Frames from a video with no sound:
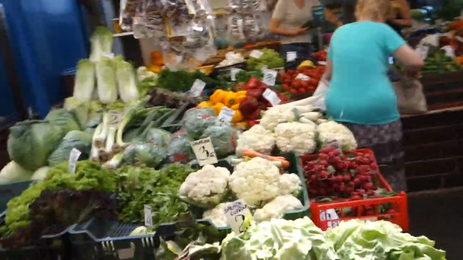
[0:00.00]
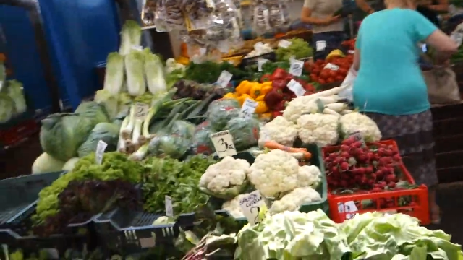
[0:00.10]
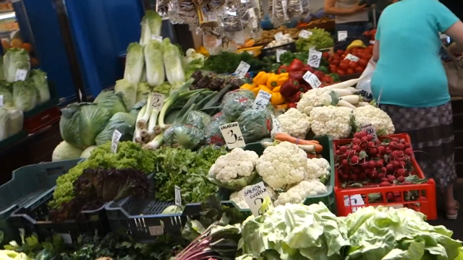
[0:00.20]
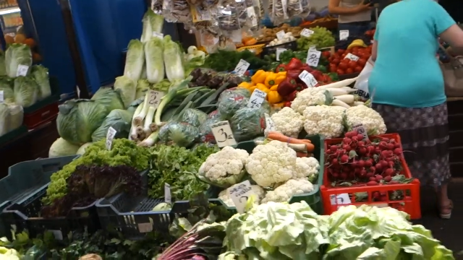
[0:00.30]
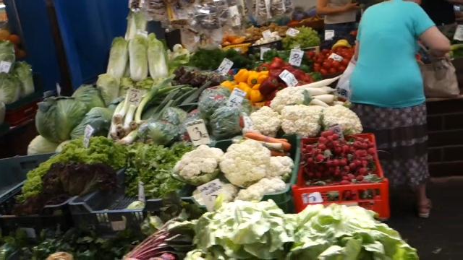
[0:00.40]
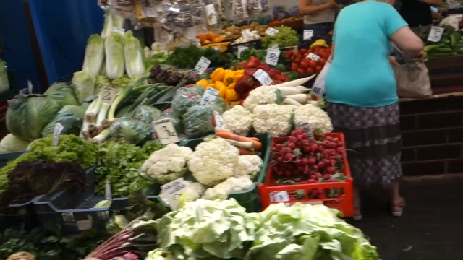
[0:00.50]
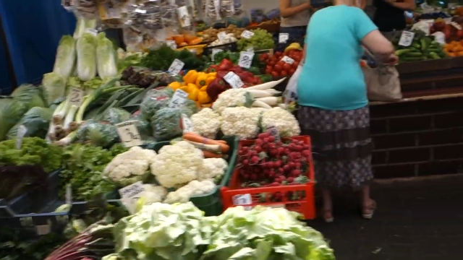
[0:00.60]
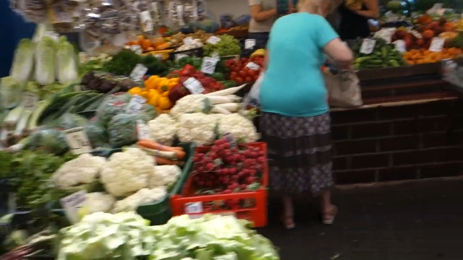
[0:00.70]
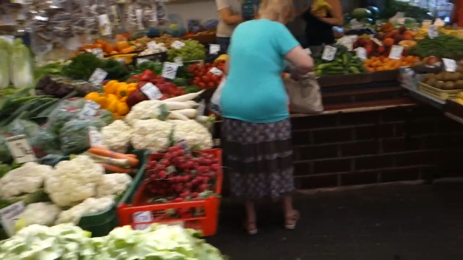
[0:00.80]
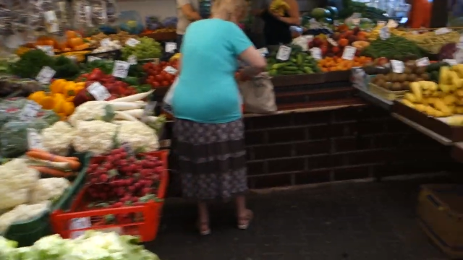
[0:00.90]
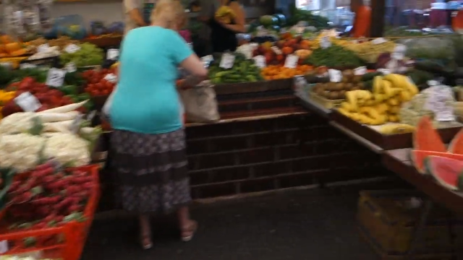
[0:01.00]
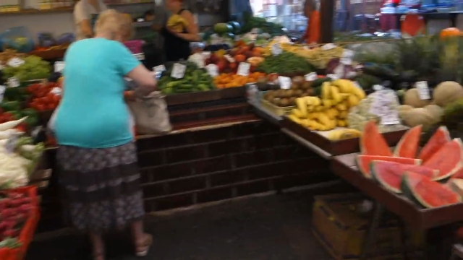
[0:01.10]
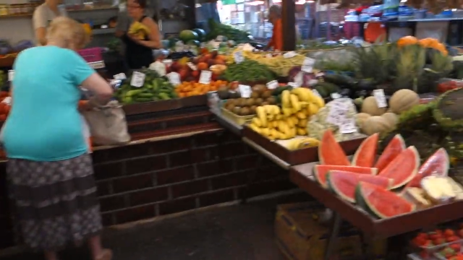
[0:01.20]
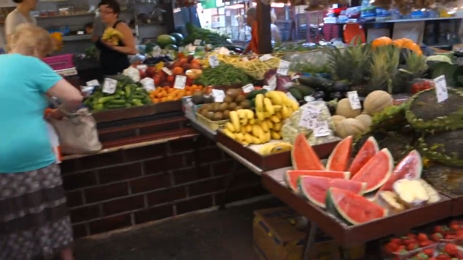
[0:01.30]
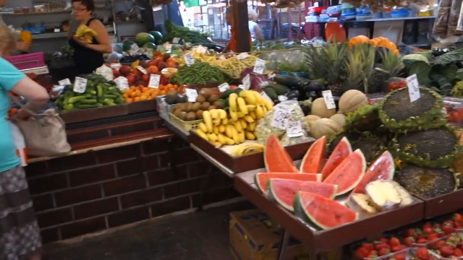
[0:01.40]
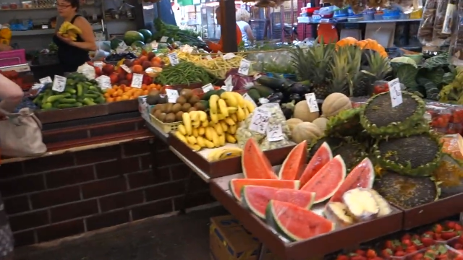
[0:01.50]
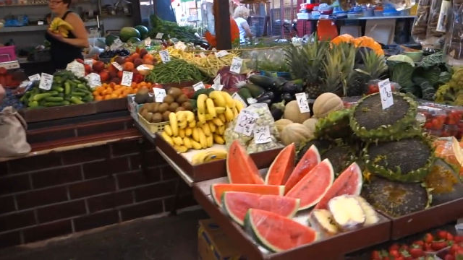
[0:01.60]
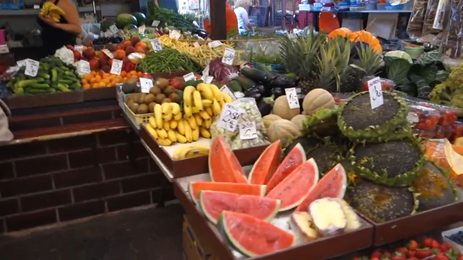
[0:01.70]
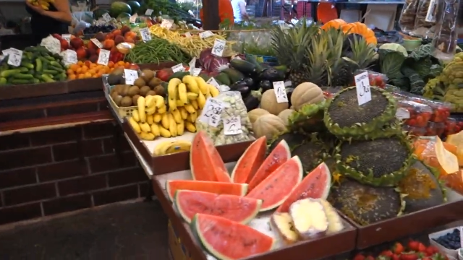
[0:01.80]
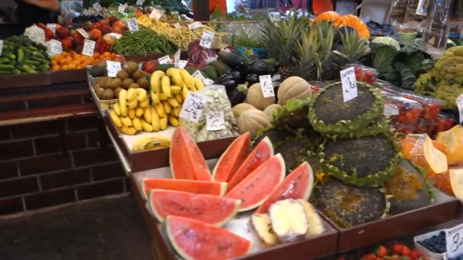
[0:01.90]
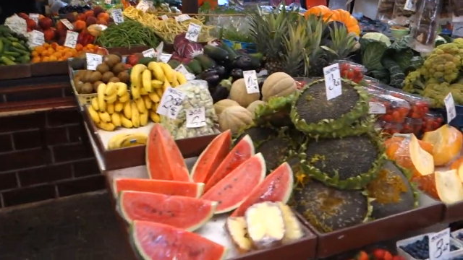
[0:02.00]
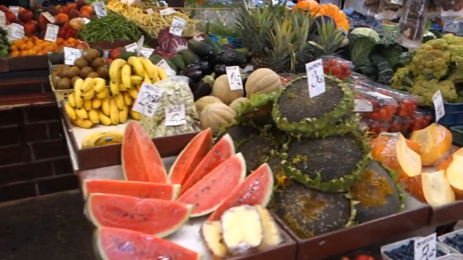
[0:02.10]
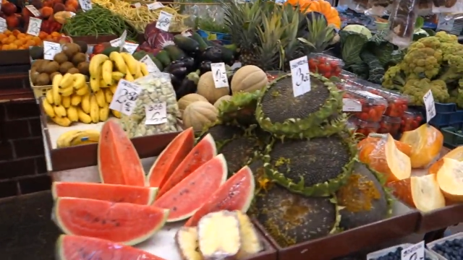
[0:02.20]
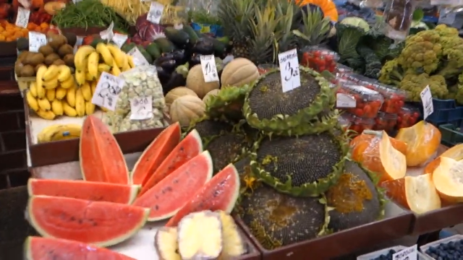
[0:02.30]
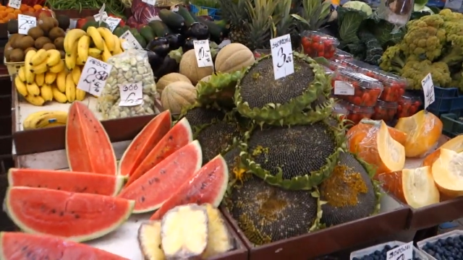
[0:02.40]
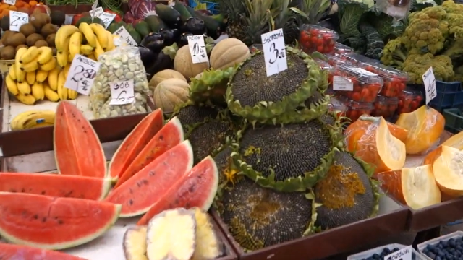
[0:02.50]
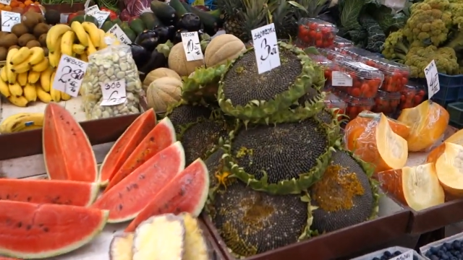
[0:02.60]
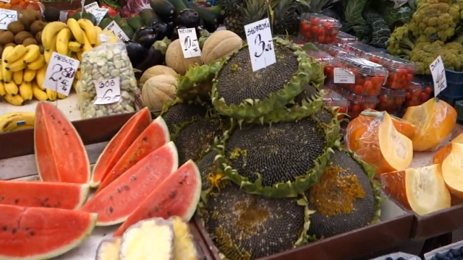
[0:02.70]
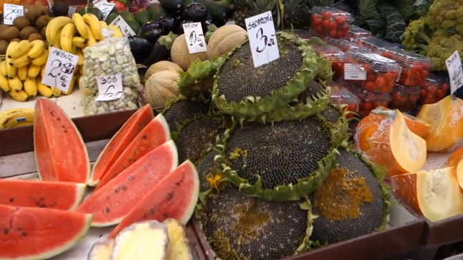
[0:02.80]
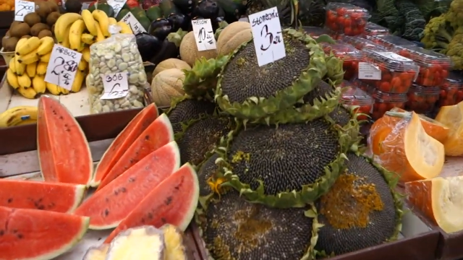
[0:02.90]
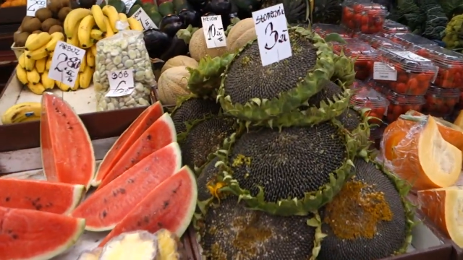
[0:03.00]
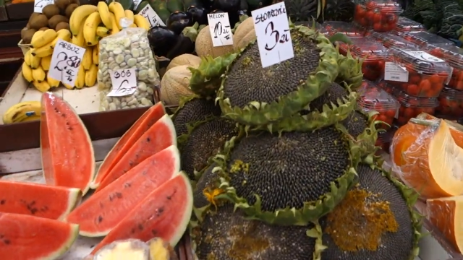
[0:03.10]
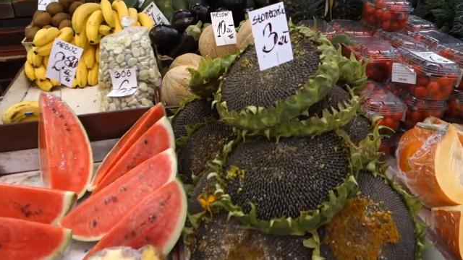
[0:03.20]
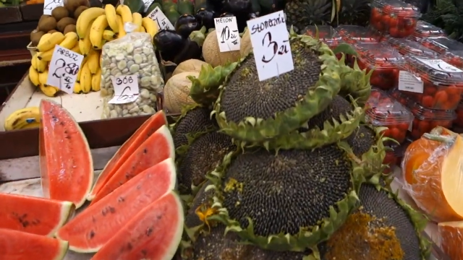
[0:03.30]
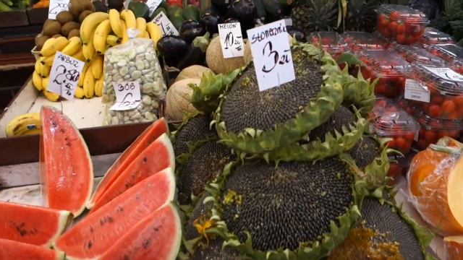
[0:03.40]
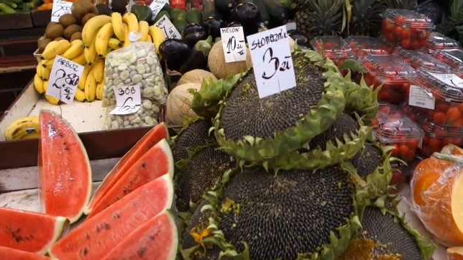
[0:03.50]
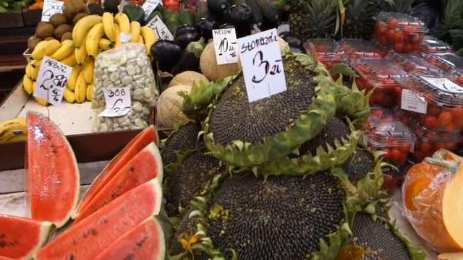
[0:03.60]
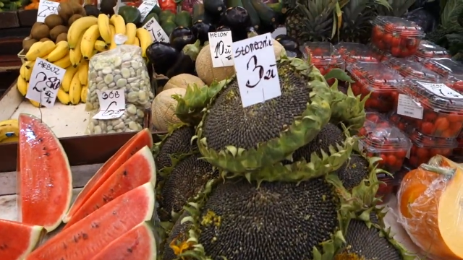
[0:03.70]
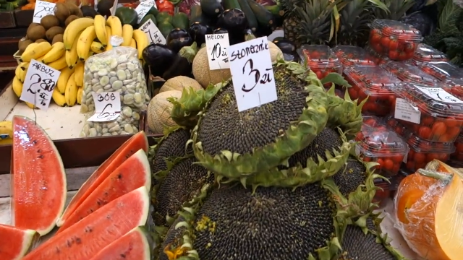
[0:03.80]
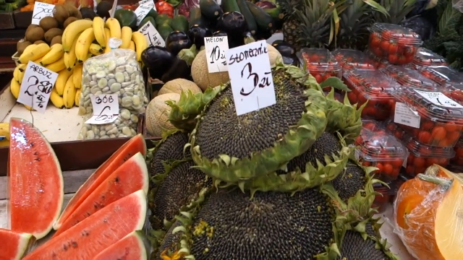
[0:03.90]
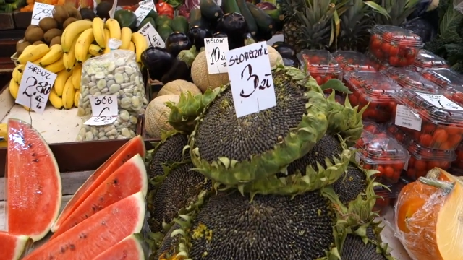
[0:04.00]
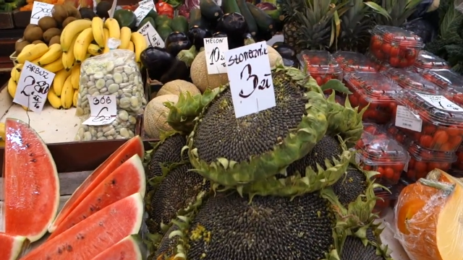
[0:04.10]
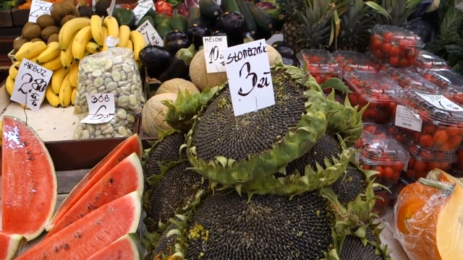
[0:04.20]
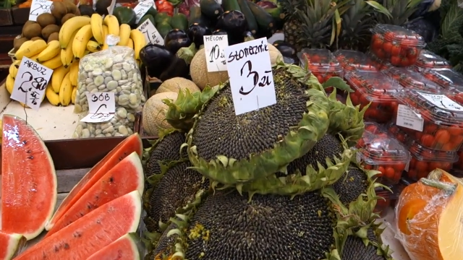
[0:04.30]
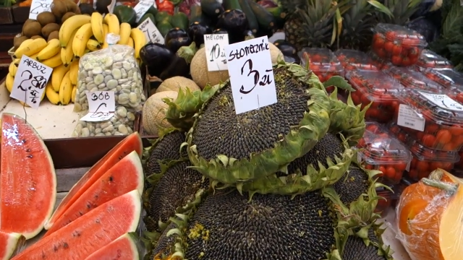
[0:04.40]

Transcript: No face is visible, so there are no lips to read.